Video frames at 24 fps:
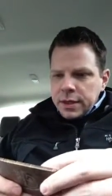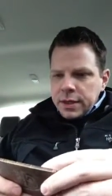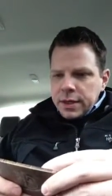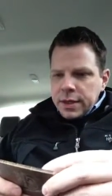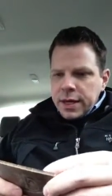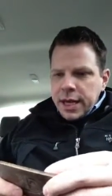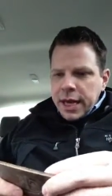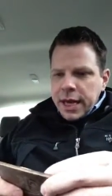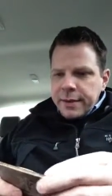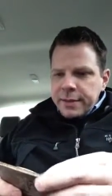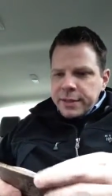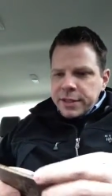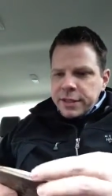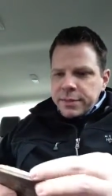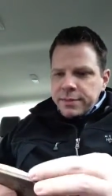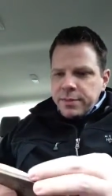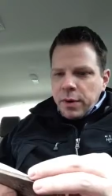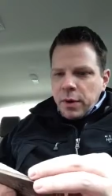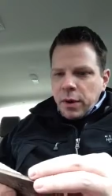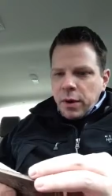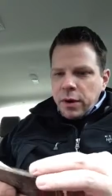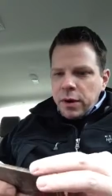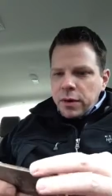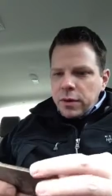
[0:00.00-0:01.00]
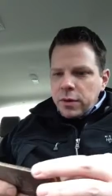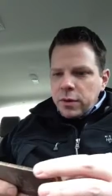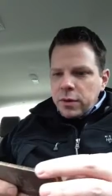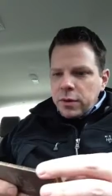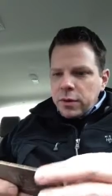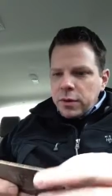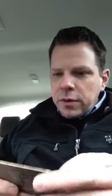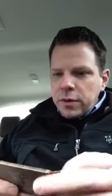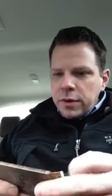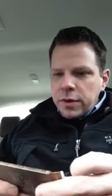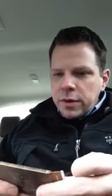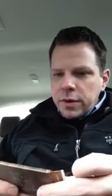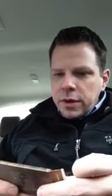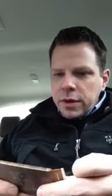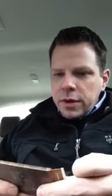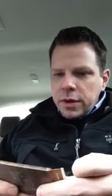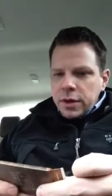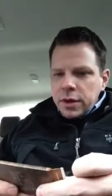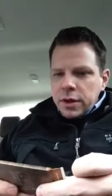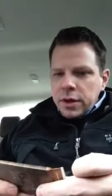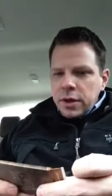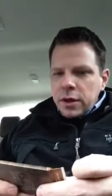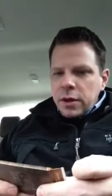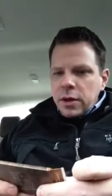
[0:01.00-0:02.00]
Diamond Sparkle,
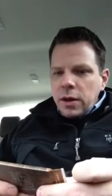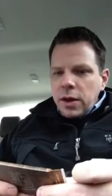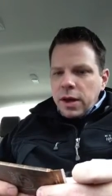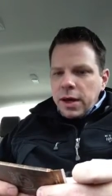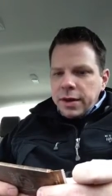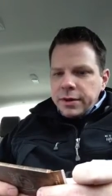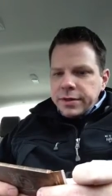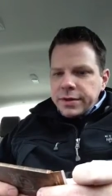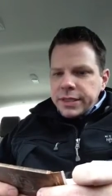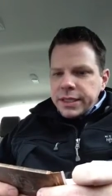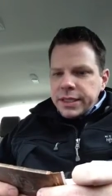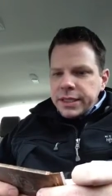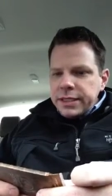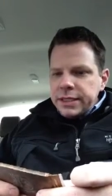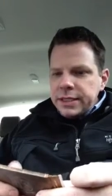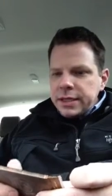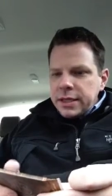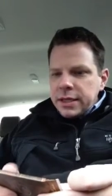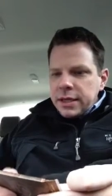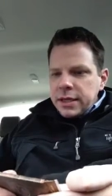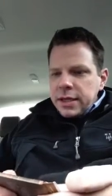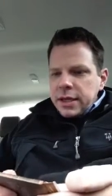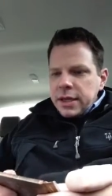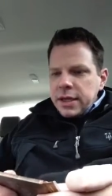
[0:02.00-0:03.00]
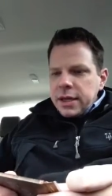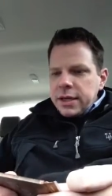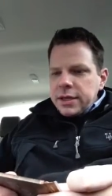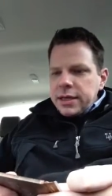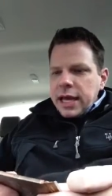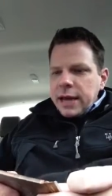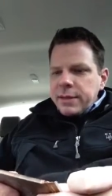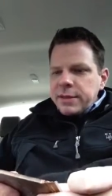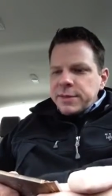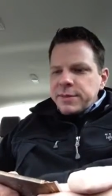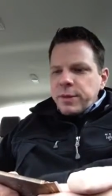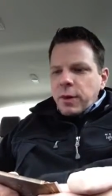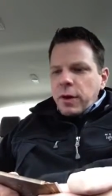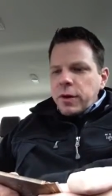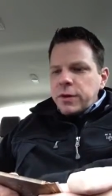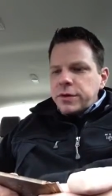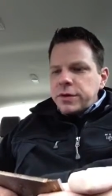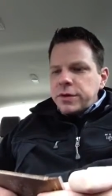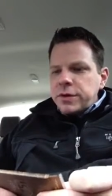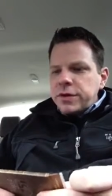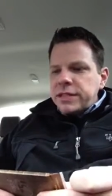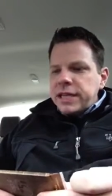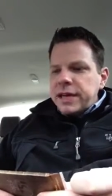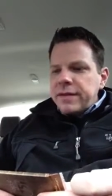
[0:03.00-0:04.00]
Glossies. Uh, Diamond
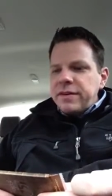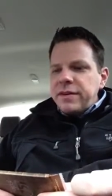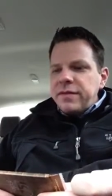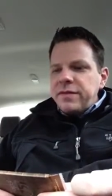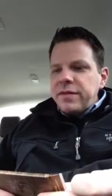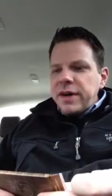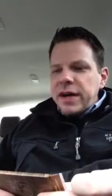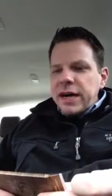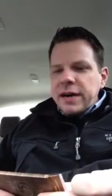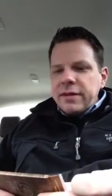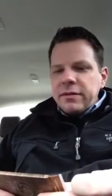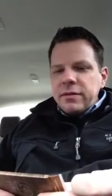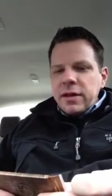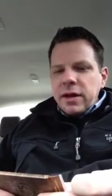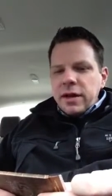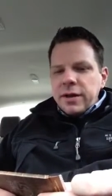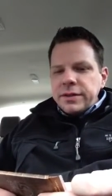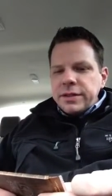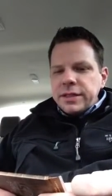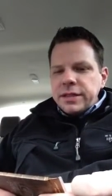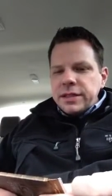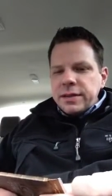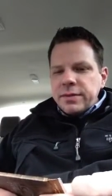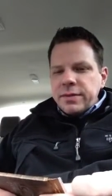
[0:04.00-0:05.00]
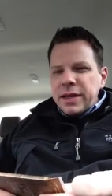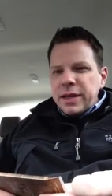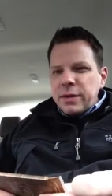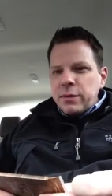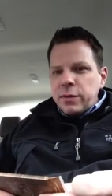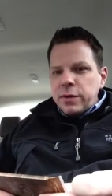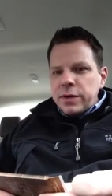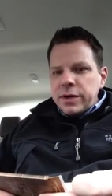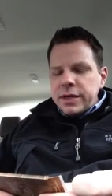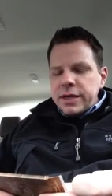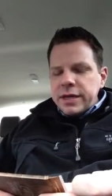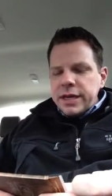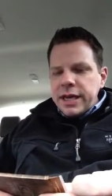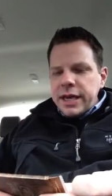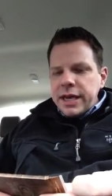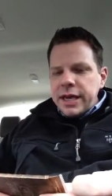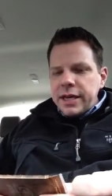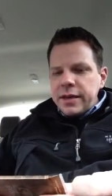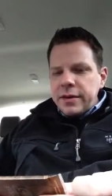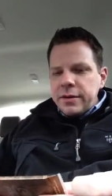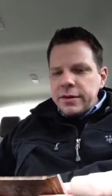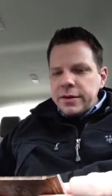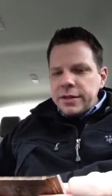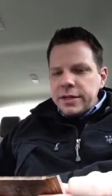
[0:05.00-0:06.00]
Sparkles are 75. Glossies, I think, were to
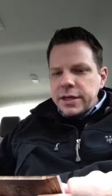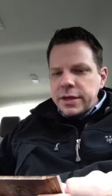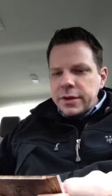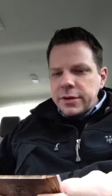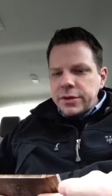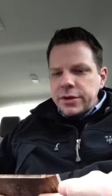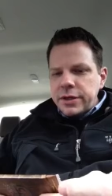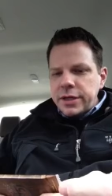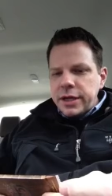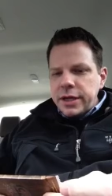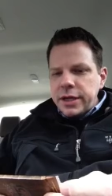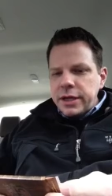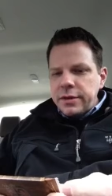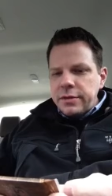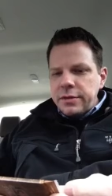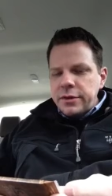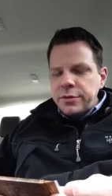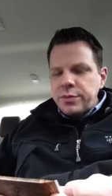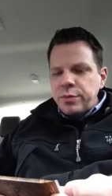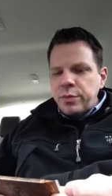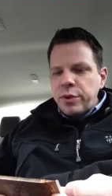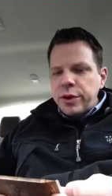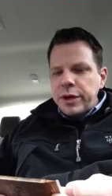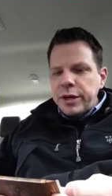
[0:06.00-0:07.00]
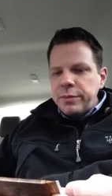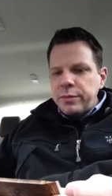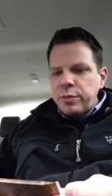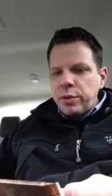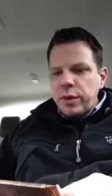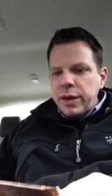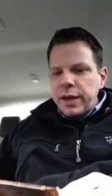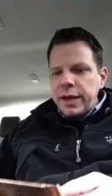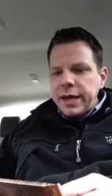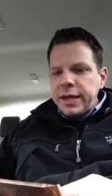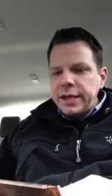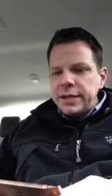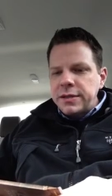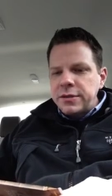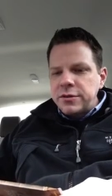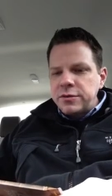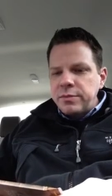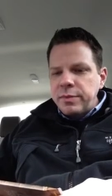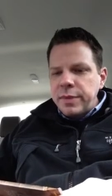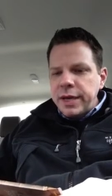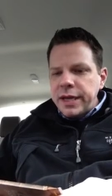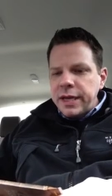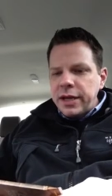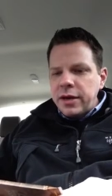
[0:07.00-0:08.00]
10 on the sell sheet. There's printing plates,
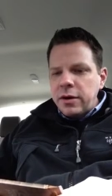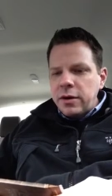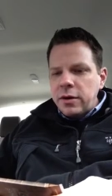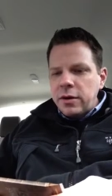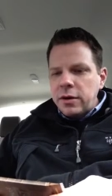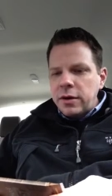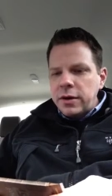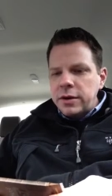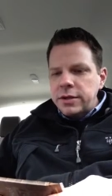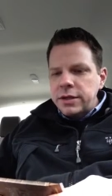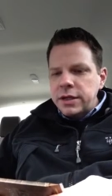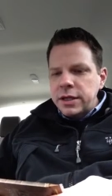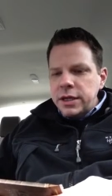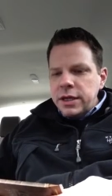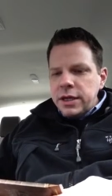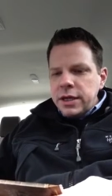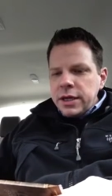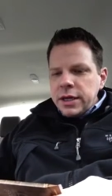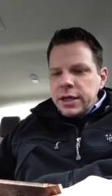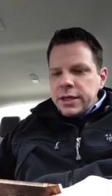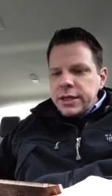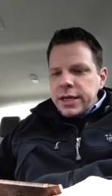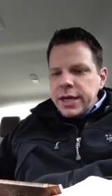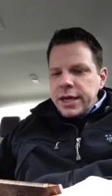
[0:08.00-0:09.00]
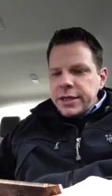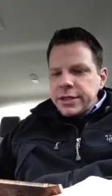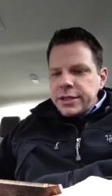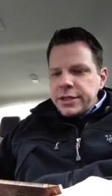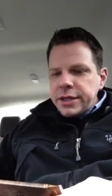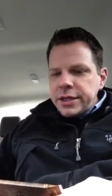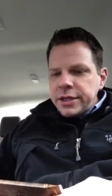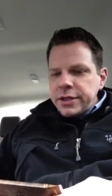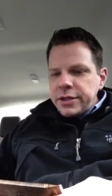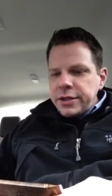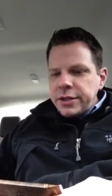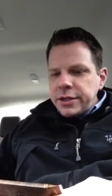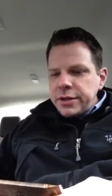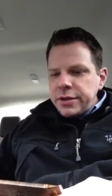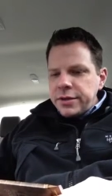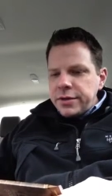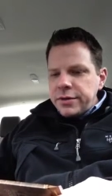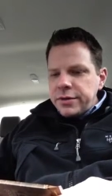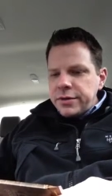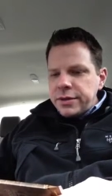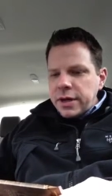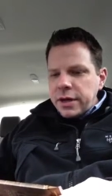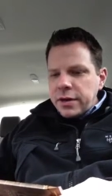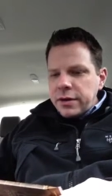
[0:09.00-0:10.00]
there's mini cards, test
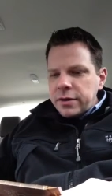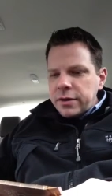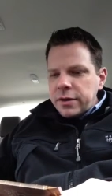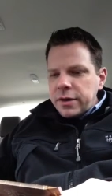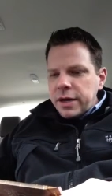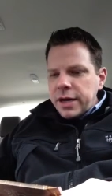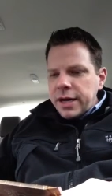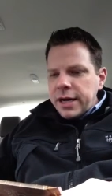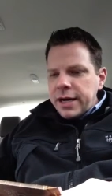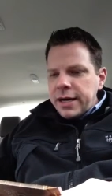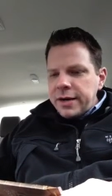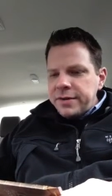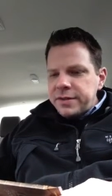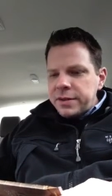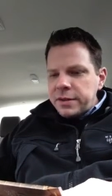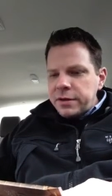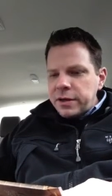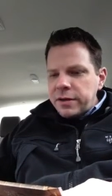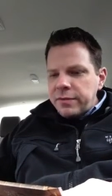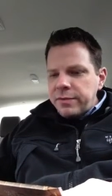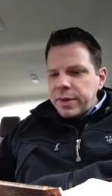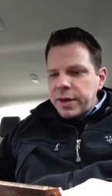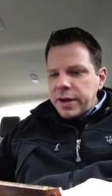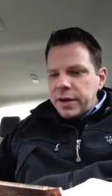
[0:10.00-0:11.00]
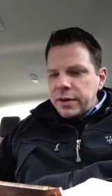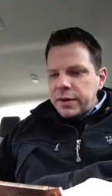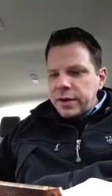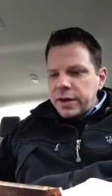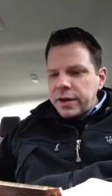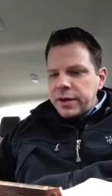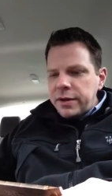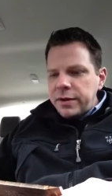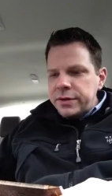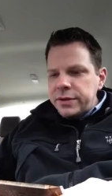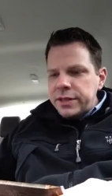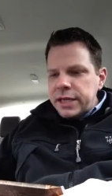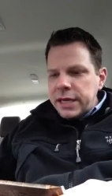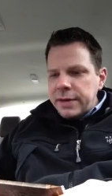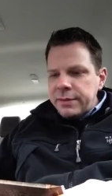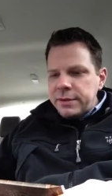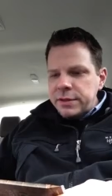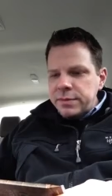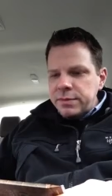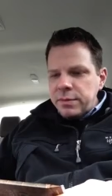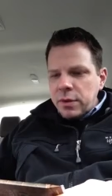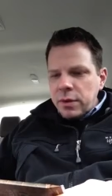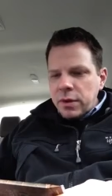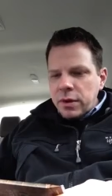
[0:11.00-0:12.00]
issues, autographs, autograph parallels,
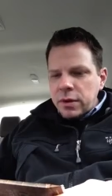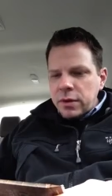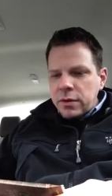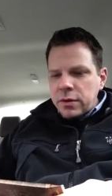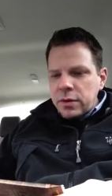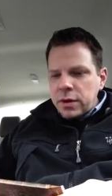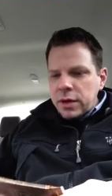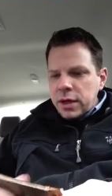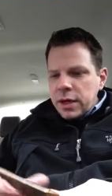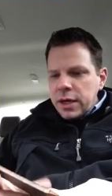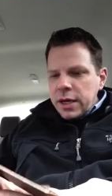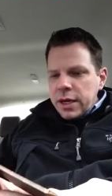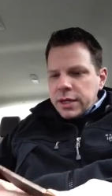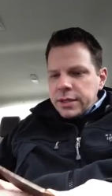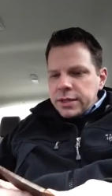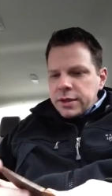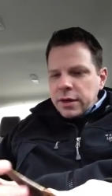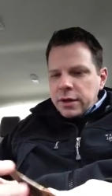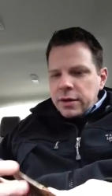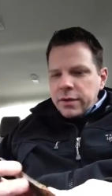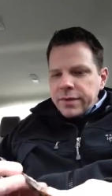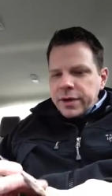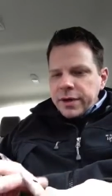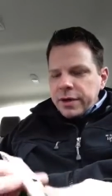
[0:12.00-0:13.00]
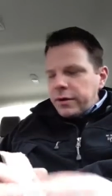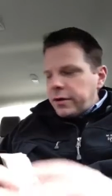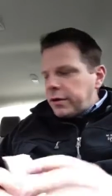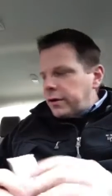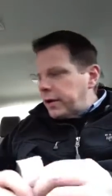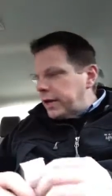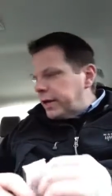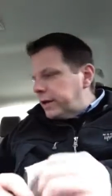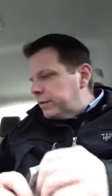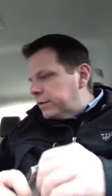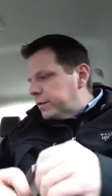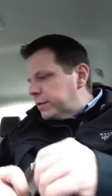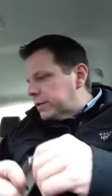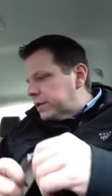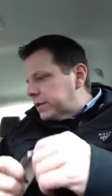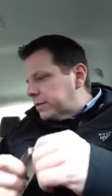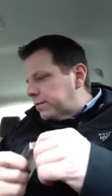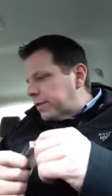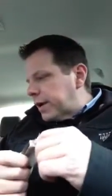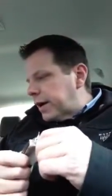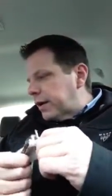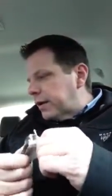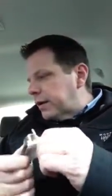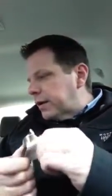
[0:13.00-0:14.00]
Diamond Sparkle. So I don't know if that green was a
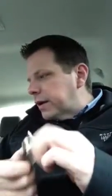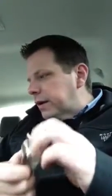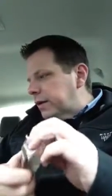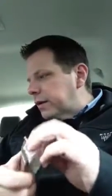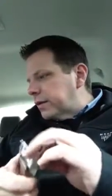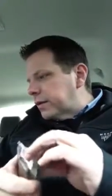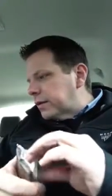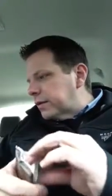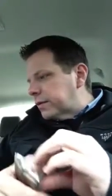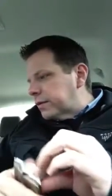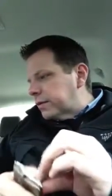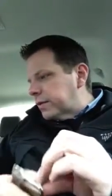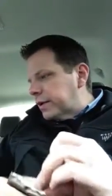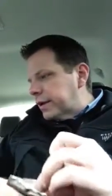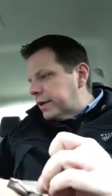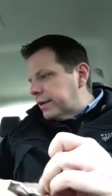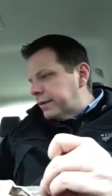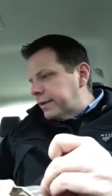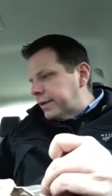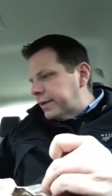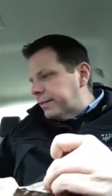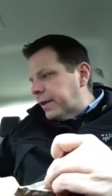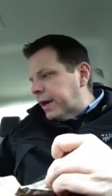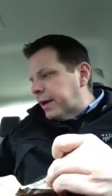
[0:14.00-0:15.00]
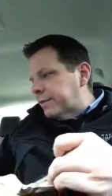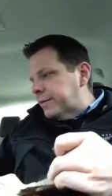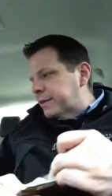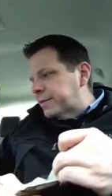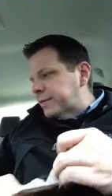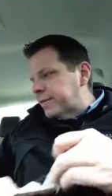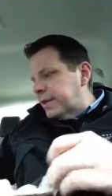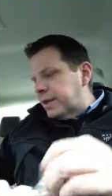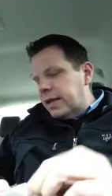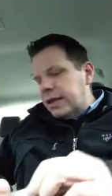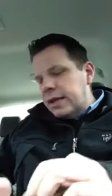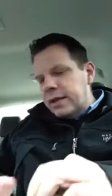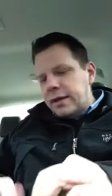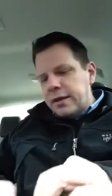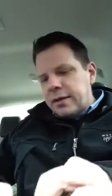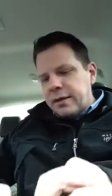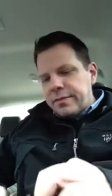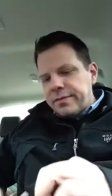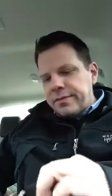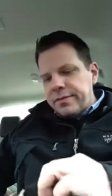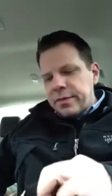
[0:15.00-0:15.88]
parallel or it might just be like a